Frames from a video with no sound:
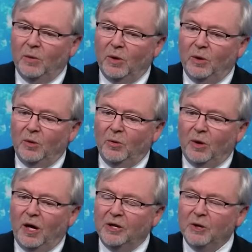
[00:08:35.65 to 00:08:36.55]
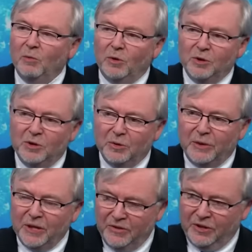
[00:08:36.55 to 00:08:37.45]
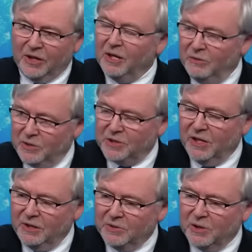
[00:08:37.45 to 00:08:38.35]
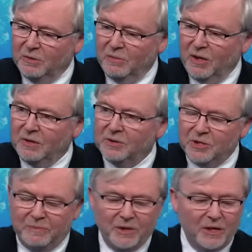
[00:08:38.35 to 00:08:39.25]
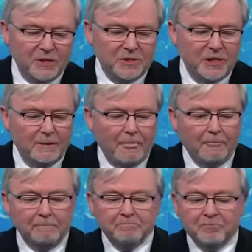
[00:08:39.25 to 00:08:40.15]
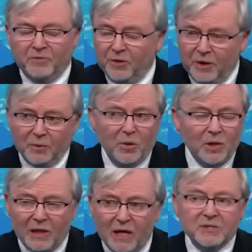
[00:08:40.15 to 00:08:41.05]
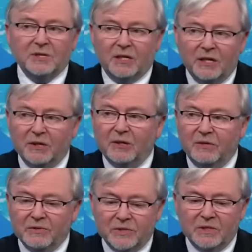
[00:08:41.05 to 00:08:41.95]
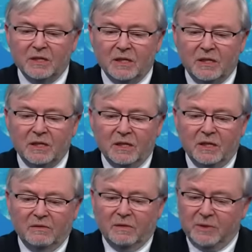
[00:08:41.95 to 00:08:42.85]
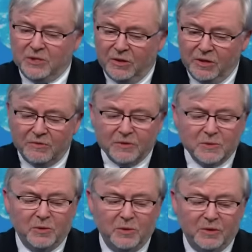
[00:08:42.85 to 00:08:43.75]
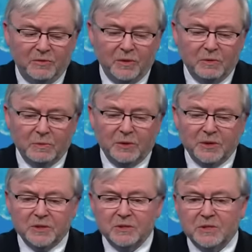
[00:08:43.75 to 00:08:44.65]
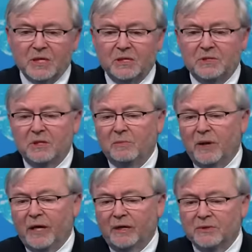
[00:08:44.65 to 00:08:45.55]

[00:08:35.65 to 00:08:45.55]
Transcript: oh, I don't want to do anything, he would say in his own mind, to jeopardize that. Furthermore, the last thing he could ever see from his own interest point of view, would be to sit back